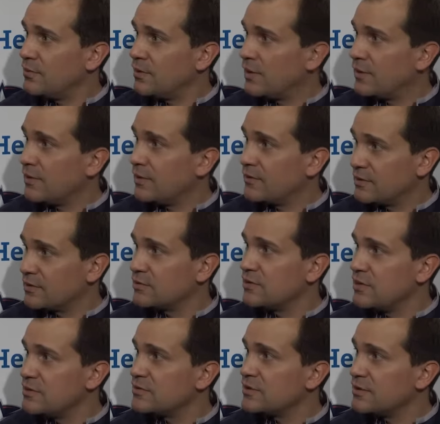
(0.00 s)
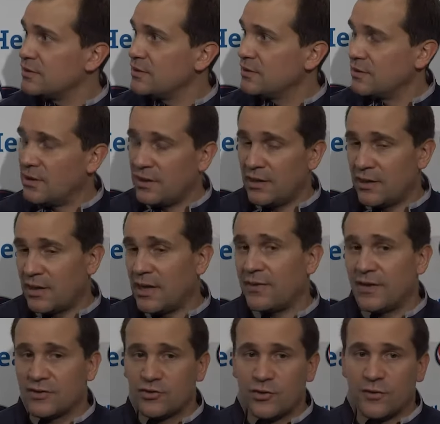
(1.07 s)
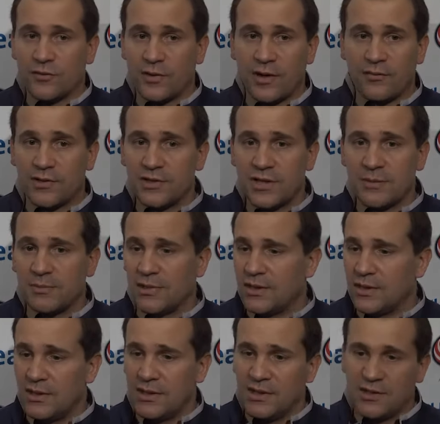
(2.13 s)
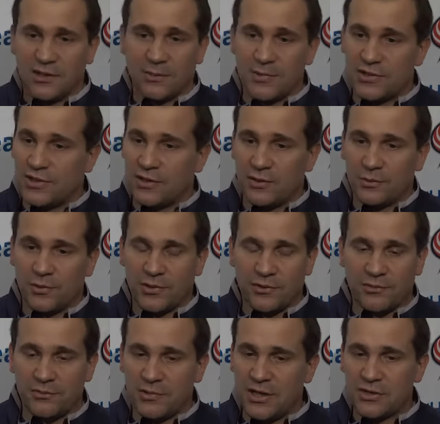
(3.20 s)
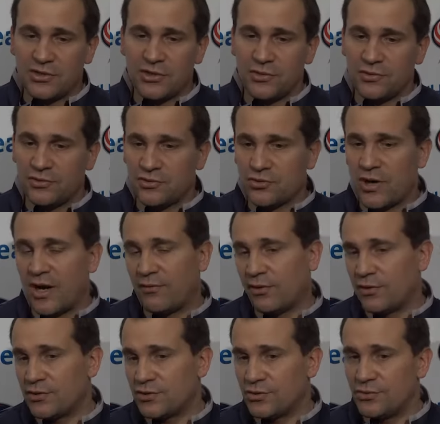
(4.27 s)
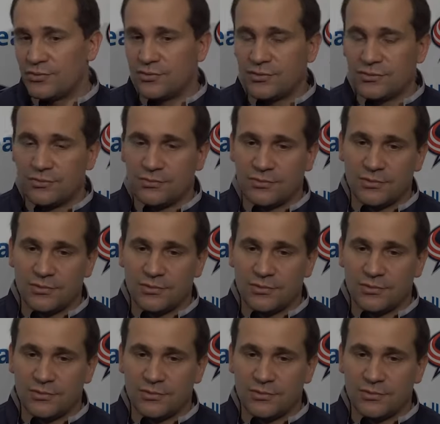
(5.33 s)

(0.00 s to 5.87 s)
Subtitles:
I think, this season. And, again, that's true for every team. You're going to be dealing with issues, travel issues,